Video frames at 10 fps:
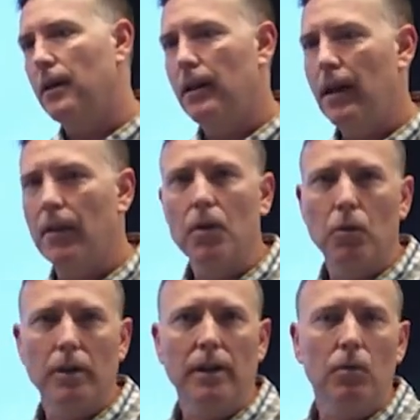how they
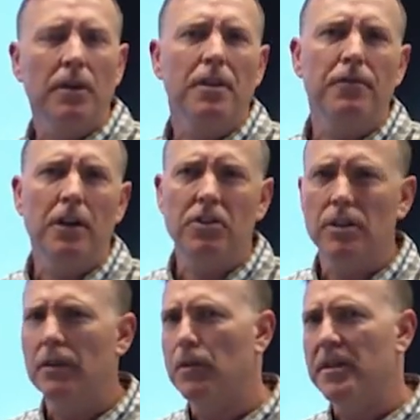work and what the function
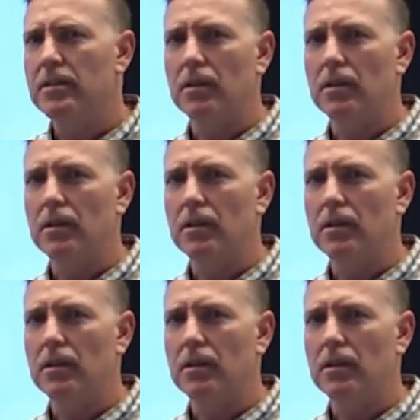of them is